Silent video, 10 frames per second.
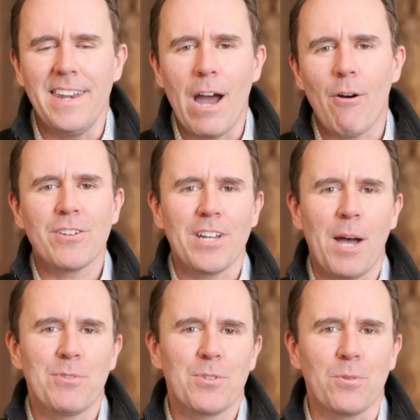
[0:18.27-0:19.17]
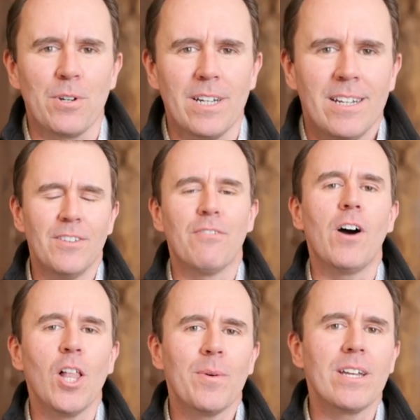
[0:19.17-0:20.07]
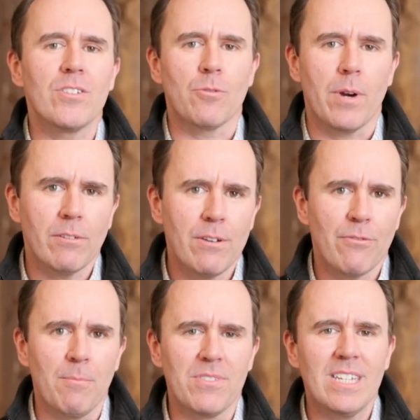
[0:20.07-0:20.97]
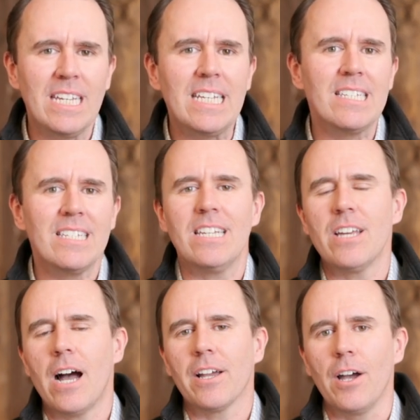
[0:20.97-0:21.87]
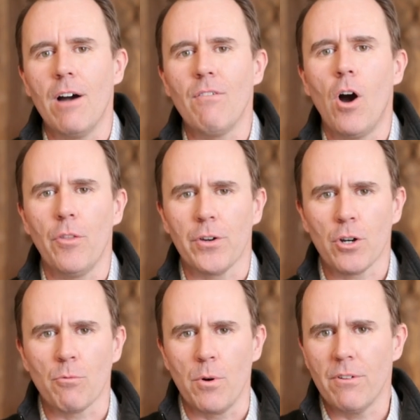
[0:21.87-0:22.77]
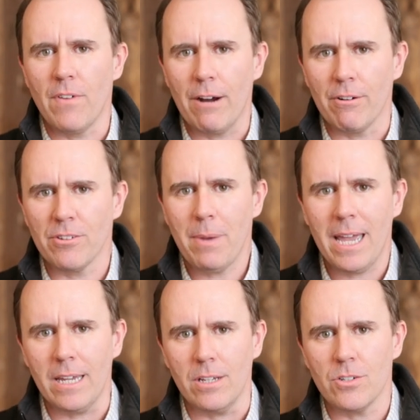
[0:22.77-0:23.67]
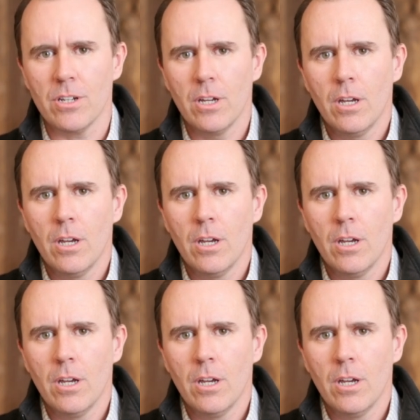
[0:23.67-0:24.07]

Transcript: And now our top story. The following is directly from cdc.gov on their coronavirus page.